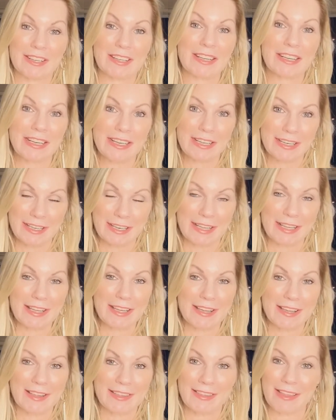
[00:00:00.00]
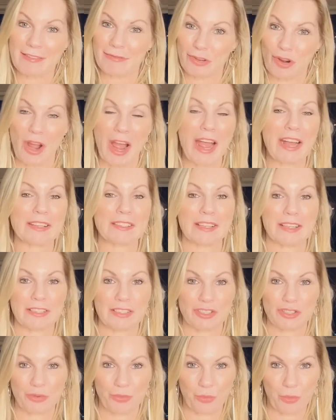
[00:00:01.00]
Clearly, they've got access
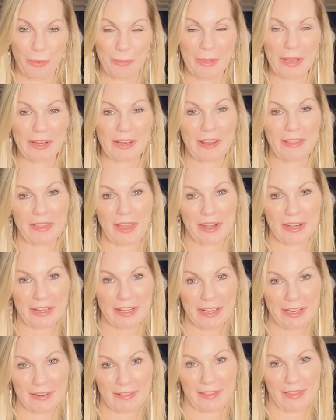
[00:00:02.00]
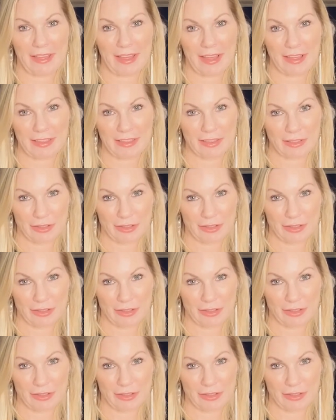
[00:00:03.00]
to women that are in their